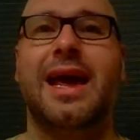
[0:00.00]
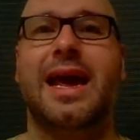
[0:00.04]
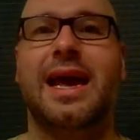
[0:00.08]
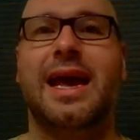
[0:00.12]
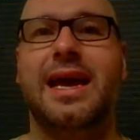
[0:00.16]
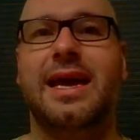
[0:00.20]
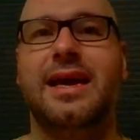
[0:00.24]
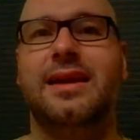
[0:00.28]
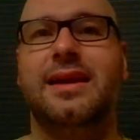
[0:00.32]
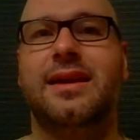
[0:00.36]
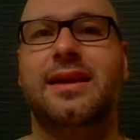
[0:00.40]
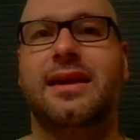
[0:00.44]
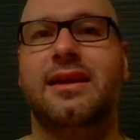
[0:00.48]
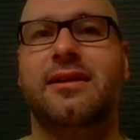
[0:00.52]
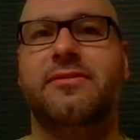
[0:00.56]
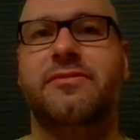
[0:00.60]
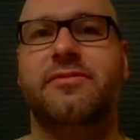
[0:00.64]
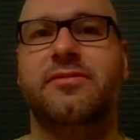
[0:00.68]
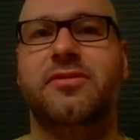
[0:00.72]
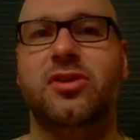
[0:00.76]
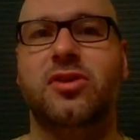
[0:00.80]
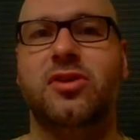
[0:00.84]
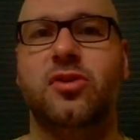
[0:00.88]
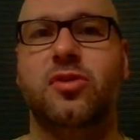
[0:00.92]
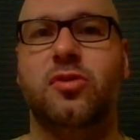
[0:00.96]
And
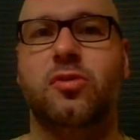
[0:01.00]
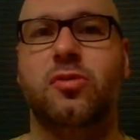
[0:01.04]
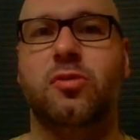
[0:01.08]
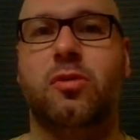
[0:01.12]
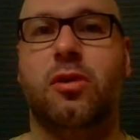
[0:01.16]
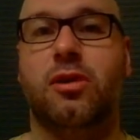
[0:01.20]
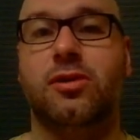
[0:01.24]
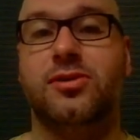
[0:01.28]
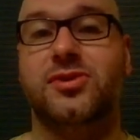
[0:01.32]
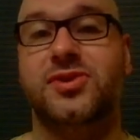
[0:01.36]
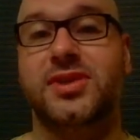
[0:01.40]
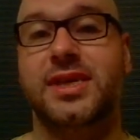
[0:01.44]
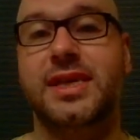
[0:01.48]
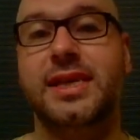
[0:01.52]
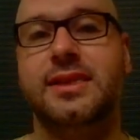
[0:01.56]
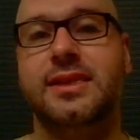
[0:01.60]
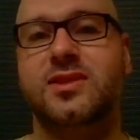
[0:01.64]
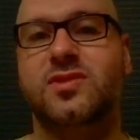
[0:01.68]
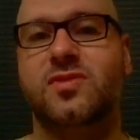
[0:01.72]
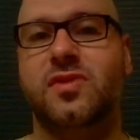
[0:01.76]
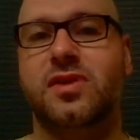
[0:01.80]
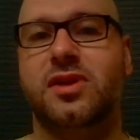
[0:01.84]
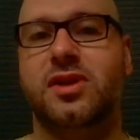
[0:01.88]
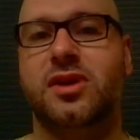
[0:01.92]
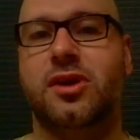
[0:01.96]
if you are seeing
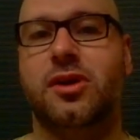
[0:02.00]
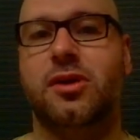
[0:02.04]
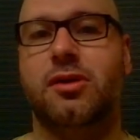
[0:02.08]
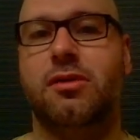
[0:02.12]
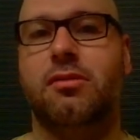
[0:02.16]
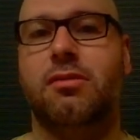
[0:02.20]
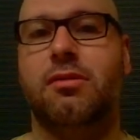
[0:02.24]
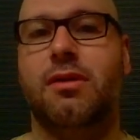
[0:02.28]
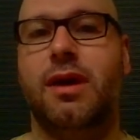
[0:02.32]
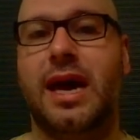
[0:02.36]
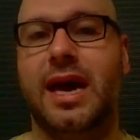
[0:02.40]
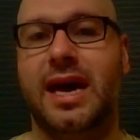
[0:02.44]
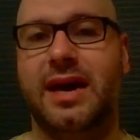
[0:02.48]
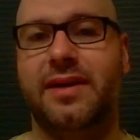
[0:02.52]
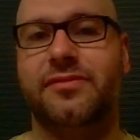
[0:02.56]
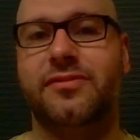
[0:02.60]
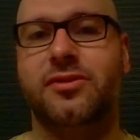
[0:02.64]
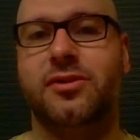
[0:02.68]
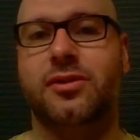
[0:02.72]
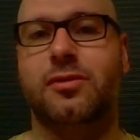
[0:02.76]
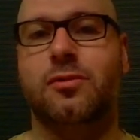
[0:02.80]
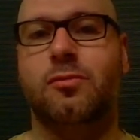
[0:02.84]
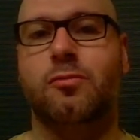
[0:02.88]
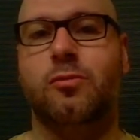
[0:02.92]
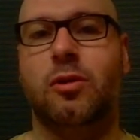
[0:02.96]
this video
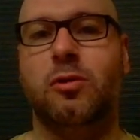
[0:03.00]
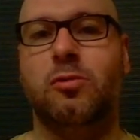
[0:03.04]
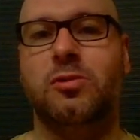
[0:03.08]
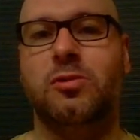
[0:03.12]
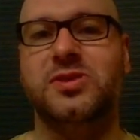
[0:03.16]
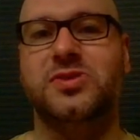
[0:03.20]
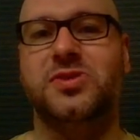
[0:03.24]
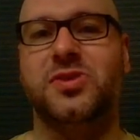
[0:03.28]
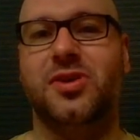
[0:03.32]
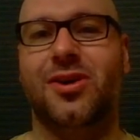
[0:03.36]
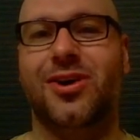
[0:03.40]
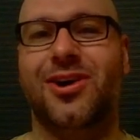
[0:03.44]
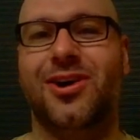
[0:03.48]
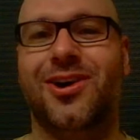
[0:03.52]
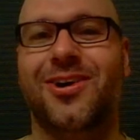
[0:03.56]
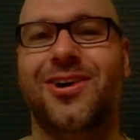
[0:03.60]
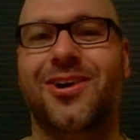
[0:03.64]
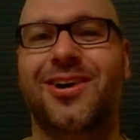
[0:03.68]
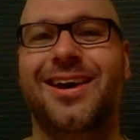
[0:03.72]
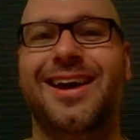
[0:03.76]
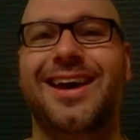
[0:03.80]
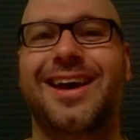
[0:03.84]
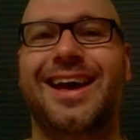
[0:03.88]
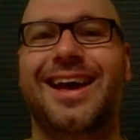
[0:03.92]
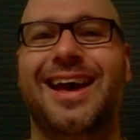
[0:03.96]
after what we saw
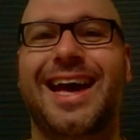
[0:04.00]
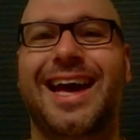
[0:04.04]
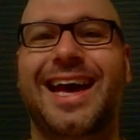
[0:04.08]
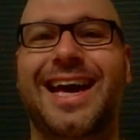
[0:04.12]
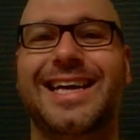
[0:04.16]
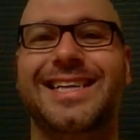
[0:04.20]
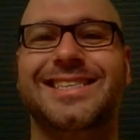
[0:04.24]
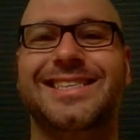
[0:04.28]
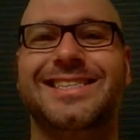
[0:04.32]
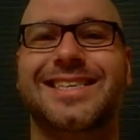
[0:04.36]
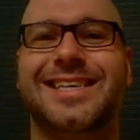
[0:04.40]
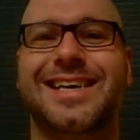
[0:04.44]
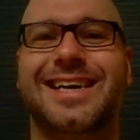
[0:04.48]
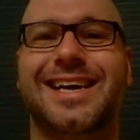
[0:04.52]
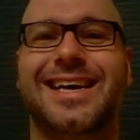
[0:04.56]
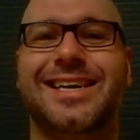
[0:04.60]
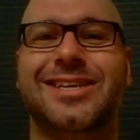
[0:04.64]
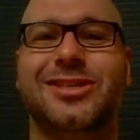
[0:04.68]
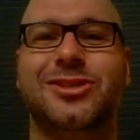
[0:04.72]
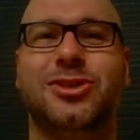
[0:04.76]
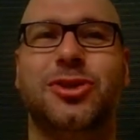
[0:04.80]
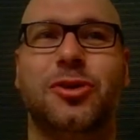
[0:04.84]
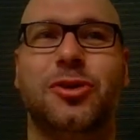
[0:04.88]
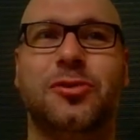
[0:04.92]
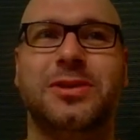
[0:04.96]
at
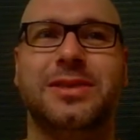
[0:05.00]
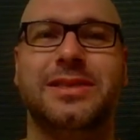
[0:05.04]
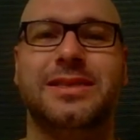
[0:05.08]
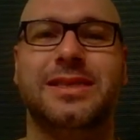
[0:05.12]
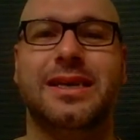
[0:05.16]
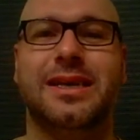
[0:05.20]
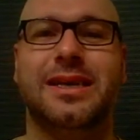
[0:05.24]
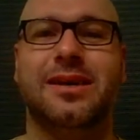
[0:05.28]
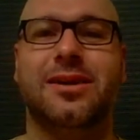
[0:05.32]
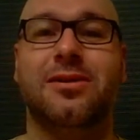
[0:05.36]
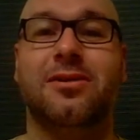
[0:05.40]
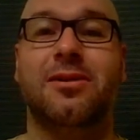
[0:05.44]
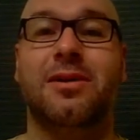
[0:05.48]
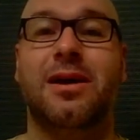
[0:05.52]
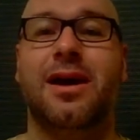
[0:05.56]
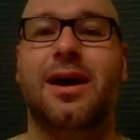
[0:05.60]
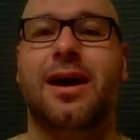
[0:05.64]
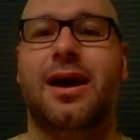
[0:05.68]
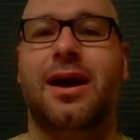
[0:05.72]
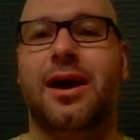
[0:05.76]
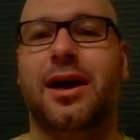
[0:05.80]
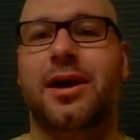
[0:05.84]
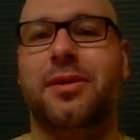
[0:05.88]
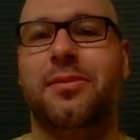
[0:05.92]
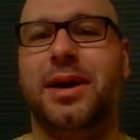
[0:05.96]
show and tell,
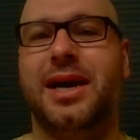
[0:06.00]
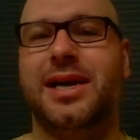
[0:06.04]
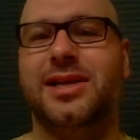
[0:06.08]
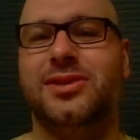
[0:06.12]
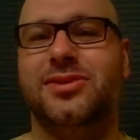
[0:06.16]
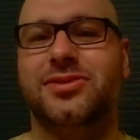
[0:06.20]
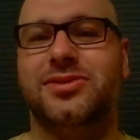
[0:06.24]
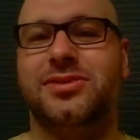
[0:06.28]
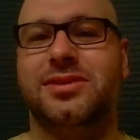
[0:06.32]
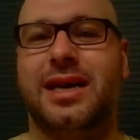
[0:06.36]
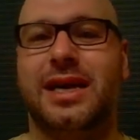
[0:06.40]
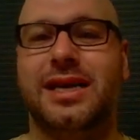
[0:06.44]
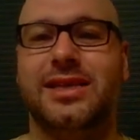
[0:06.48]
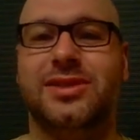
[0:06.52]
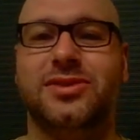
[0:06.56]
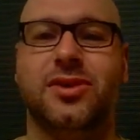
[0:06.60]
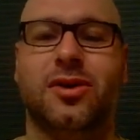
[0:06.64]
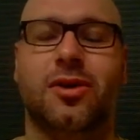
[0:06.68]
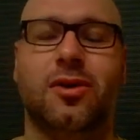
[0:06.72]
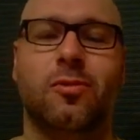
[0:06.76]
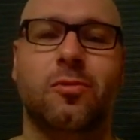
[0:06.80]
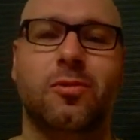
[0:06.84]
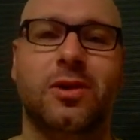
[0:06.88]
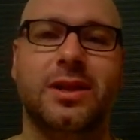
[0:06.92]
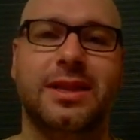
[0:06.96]
I
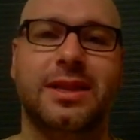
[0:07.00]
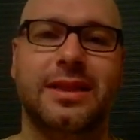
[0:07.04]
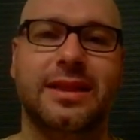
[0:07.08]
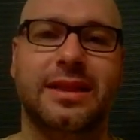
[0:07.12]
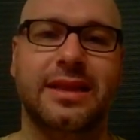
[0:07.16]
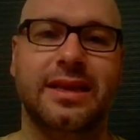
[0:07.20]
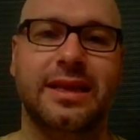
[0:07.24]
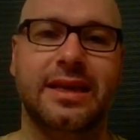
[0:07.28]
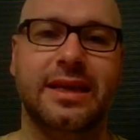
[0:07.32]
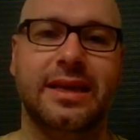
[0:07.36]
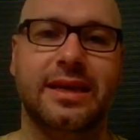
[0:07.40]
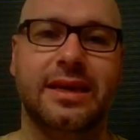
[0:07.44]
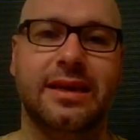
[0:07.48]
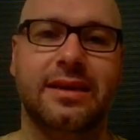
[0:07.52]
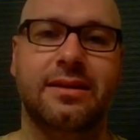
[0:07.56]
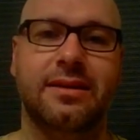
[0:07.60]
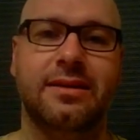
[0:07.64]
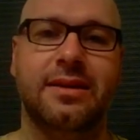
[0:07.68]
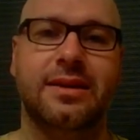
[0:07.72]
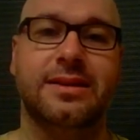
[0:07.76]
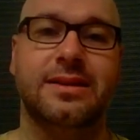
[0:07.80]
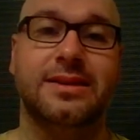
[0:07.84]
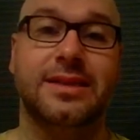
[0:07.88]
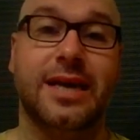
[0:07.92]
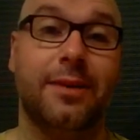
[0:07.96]
saw what the
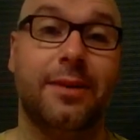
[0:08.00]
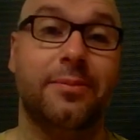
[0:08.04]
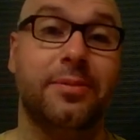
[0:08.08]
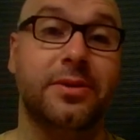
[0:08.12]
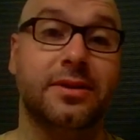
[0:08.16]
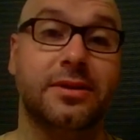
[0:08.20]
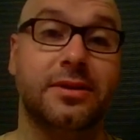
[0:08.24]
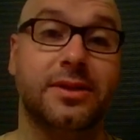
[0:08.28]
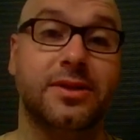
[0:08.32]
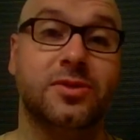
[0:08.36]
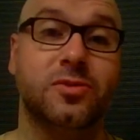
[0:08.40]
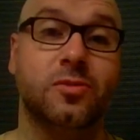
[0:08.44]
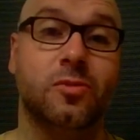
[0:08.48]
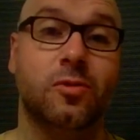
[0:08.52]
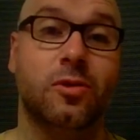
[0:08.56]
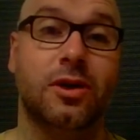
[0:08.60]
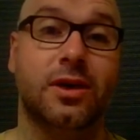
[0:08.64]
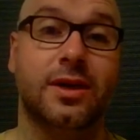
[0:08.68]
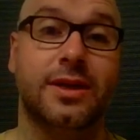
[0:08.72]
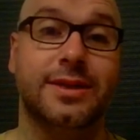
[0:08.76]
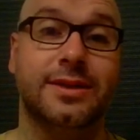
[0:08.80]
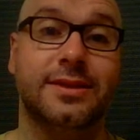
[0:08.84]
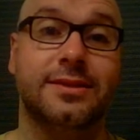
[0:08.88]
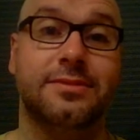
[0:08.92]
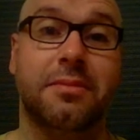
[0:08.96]
topic list
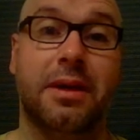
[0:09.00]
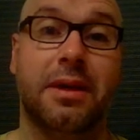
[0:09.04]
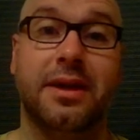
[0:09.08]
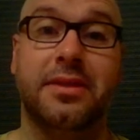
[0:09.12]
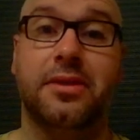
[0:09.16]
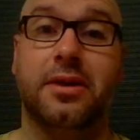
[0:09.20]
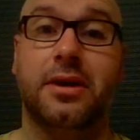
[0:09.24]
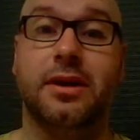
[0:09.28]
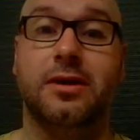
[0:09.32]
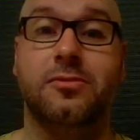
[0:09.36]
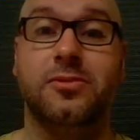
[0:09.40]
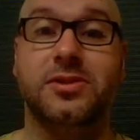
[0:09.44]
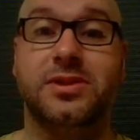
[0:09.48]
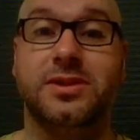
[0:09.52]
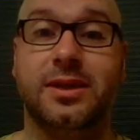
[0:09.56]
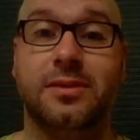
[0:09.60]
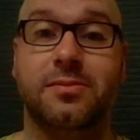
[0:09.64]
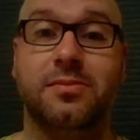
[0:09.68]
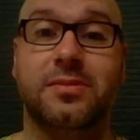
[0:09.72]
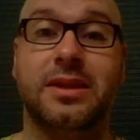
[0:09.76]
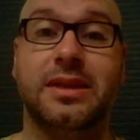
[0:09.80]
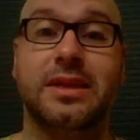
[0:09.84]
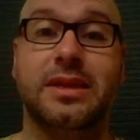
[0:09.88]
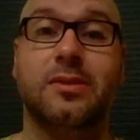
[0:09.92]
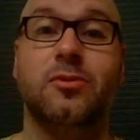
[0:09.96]
was. I thought it was
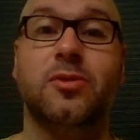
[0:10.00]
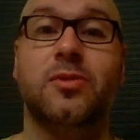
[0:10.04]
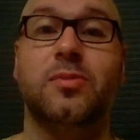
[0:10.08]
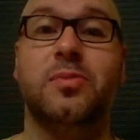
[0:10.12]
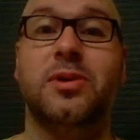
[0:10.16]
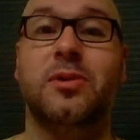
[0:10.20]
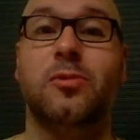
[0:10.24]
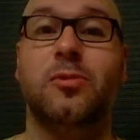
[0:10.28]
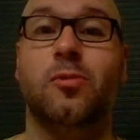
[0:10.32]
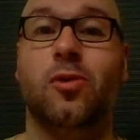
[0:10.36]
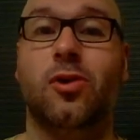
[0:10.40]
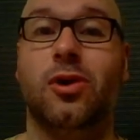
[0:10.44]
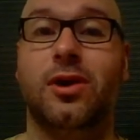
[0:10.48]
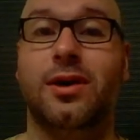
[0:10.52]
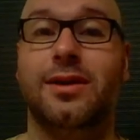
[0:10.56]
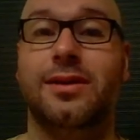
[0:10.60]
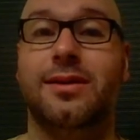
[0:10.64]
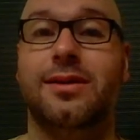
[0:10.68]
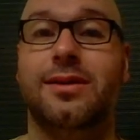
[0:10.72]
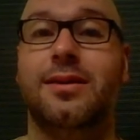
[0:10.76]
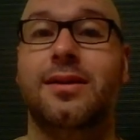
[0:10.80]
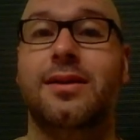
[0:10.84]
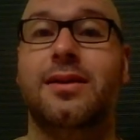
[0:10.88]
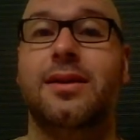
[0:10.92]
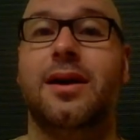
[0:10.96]
something that would be
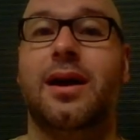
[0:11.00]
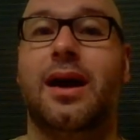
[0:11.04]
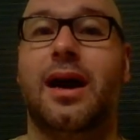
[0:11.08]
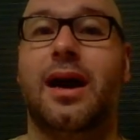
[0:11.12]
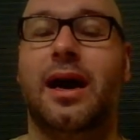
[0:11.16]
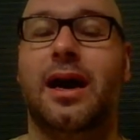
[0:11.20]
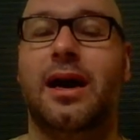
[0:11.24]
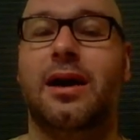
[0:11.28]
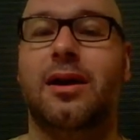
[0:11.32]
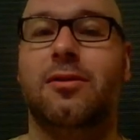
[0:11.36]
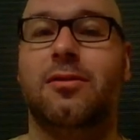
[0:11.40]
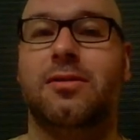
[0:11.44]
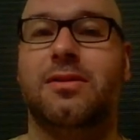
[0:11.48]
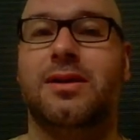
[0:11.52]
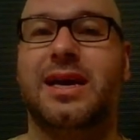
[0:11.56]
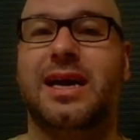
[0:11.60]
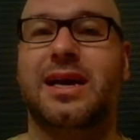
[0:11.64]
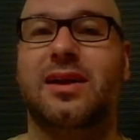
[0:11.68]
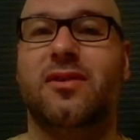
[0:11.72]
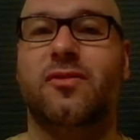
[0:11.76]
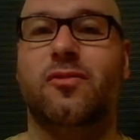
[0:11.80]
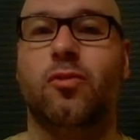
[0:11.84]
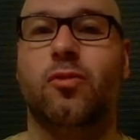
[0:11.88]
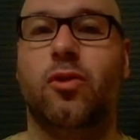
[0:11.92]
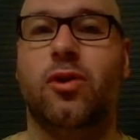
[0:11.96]
one
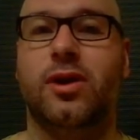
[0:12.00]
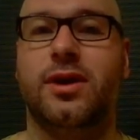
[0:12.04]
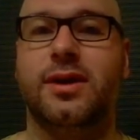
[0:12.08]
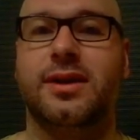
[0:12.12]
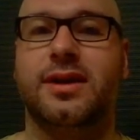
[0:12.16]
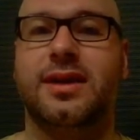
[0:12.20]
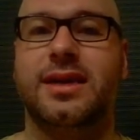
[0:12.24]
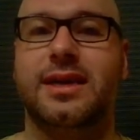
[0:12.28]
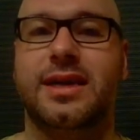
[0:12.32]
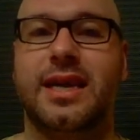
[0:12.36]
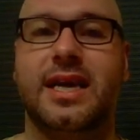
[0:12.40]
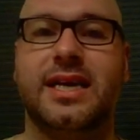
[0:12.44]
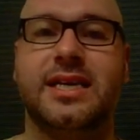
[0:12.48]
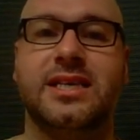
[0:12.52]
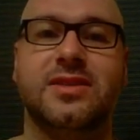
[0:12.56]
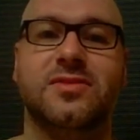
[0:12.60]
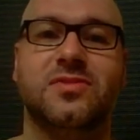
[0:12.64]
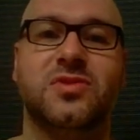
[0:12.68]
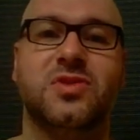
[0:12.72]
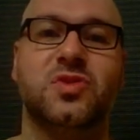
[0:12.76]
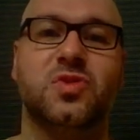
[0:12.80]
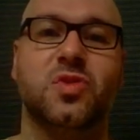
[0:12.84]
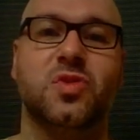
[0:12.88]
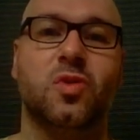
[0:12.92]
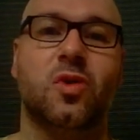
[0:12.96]
kind of one
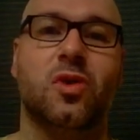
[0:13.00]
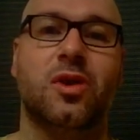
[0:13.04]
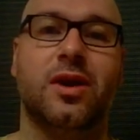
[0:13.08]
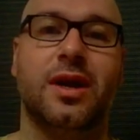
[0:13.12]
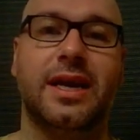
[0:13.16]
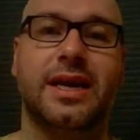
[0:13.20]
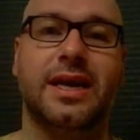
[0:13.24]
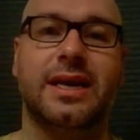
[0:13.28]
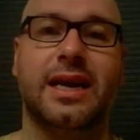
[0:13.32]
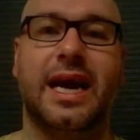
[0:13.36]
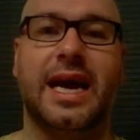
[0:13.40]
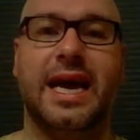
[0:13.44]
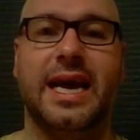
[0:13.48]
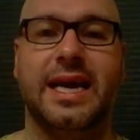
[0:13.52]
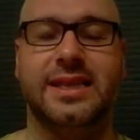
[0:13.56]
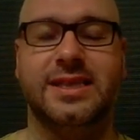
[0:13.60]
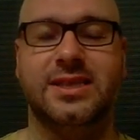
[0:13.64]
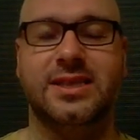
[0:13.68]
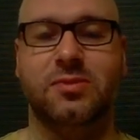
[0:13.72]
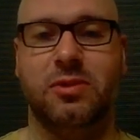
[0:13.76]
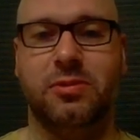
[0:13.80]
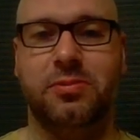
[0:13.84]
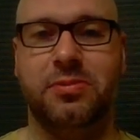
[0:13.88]
connective story, and I had some